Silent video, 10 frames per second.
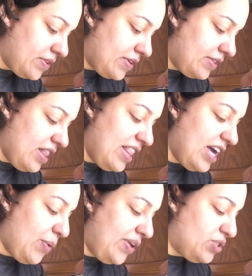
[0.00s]
the
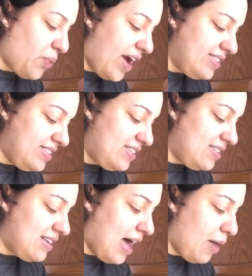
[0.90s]
liquid's rising to the
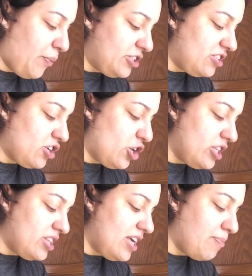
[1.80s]
top, which is a good
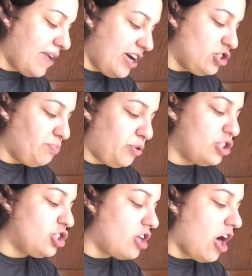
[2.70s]
thing because you
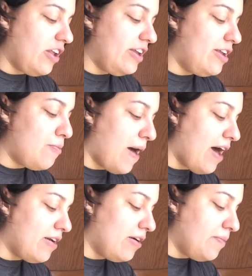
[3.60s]
pushed it all into the
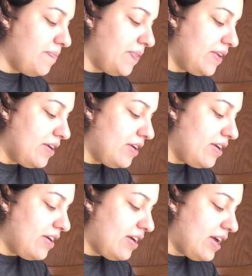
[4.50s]
bottom.
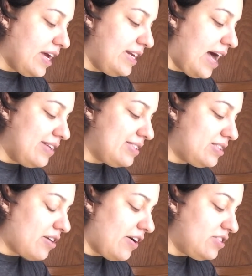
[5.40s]
And now it's
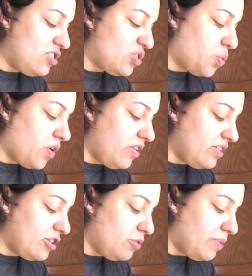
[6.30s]
starting to swirl a
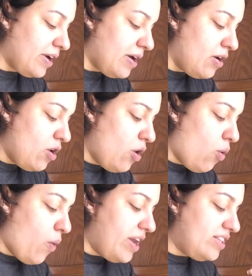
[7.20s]
little bit.
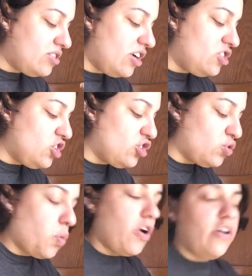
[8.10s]
When it starts to
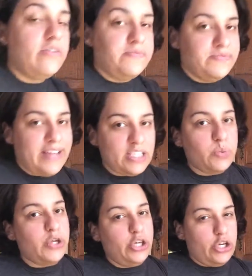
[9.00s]
swirl, that's
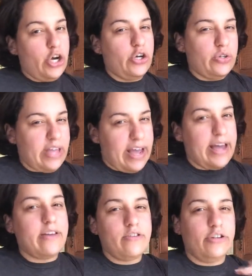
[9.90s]
when you know that
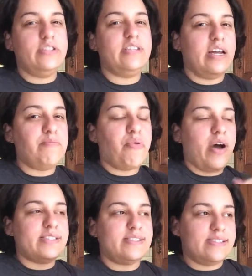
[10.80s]
you're done
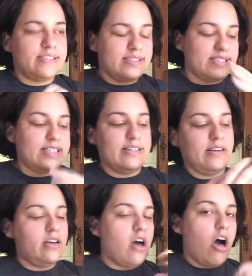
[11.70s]
processing
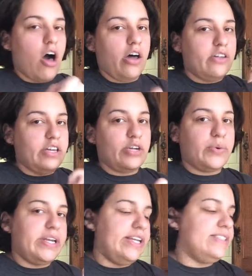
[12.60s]
all the
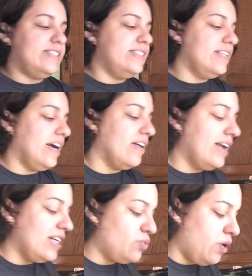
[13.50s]
ingredients in there. And
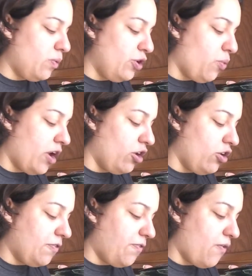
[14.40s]
that's what you want to
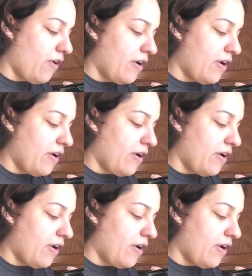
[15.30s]
look for.